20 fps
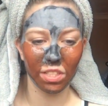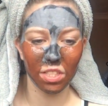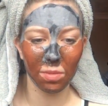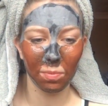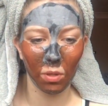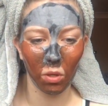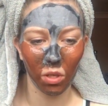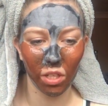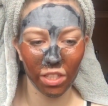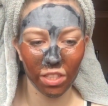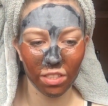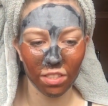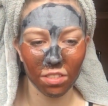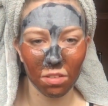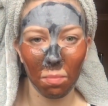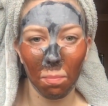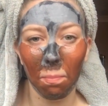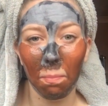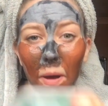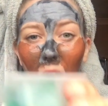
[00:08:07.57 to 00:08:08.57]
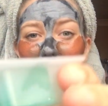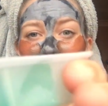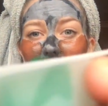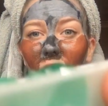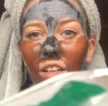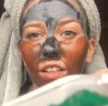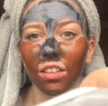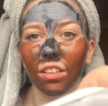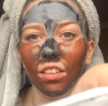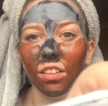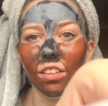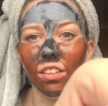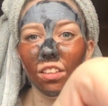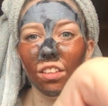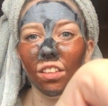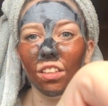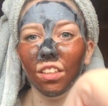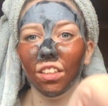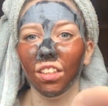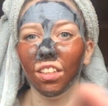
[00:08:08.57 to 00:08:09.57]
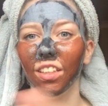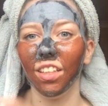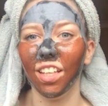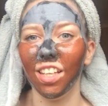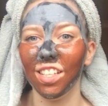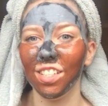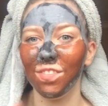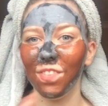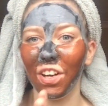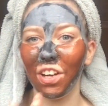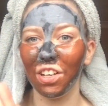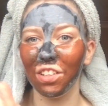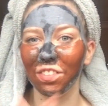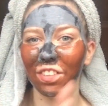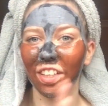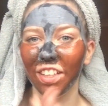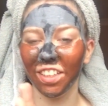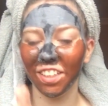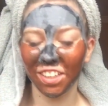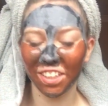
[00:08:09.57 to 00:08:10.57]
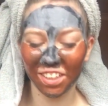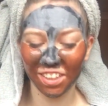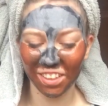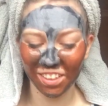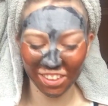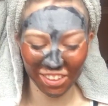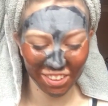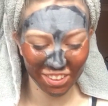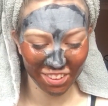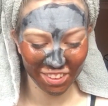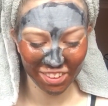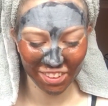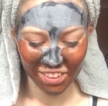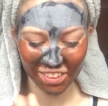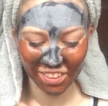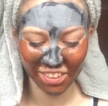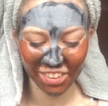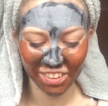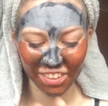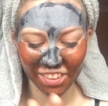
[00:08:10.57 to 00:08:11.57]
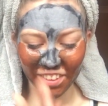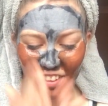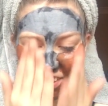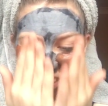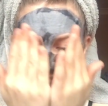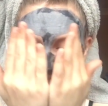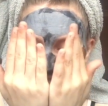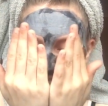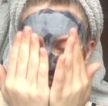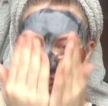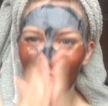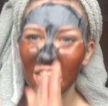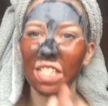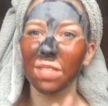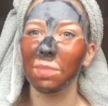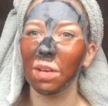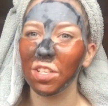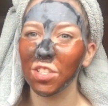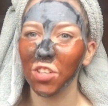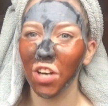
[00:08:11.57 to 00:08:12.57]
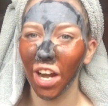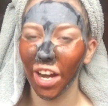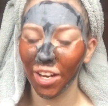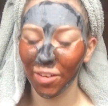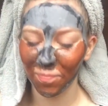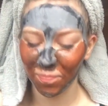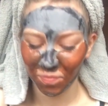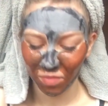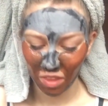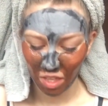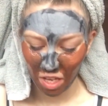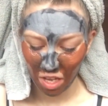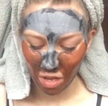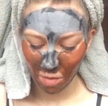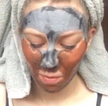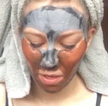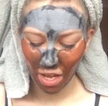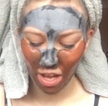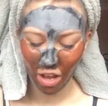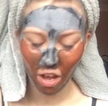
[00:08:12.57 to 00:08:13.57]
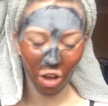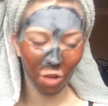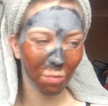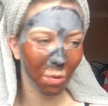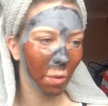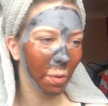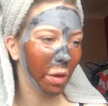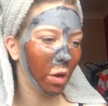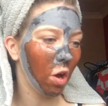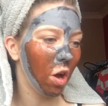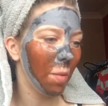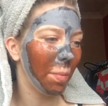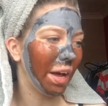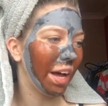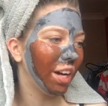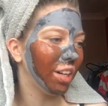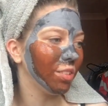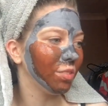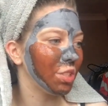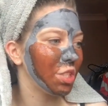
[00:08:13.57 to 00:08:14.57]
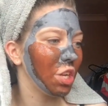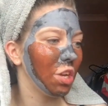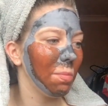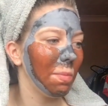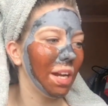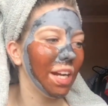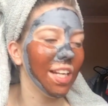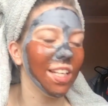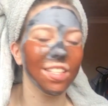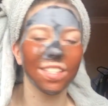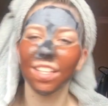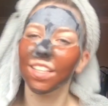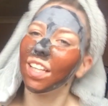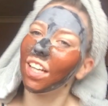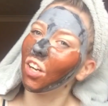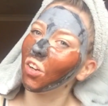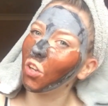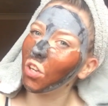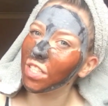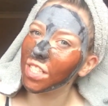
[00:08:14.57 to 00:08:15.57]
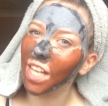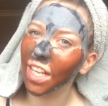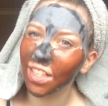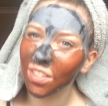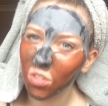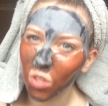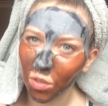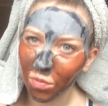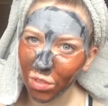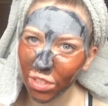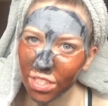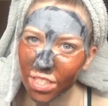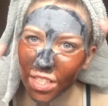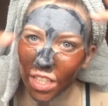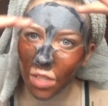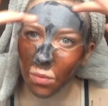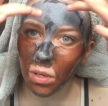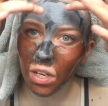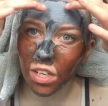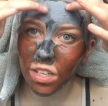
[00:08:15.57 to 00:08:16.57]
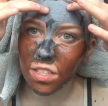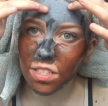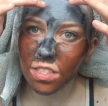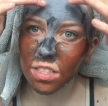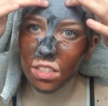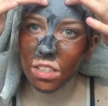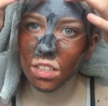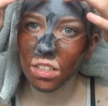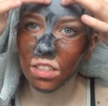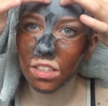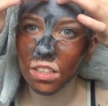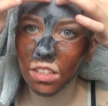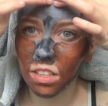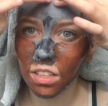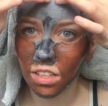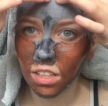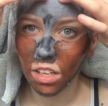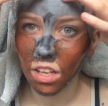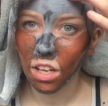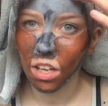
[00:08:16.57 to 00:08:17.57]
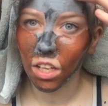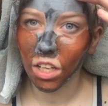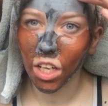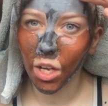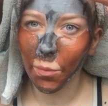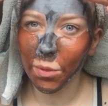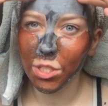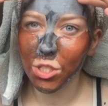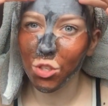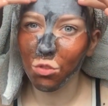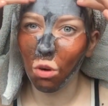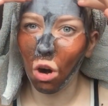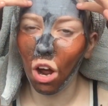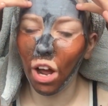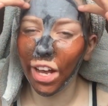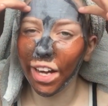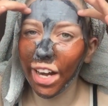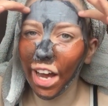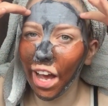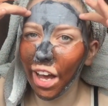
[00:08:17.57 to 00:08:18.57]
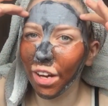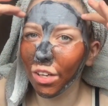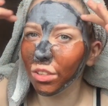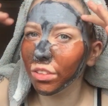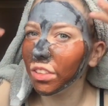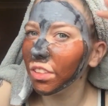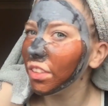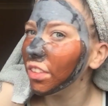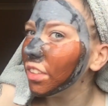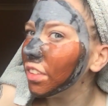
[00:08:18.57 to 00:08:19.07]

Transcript: it, to be honest, but it's very fun. It smells great. But yeah, I've probably got about 2 minutes and then I've got to take this off. You can see where it's going dry now.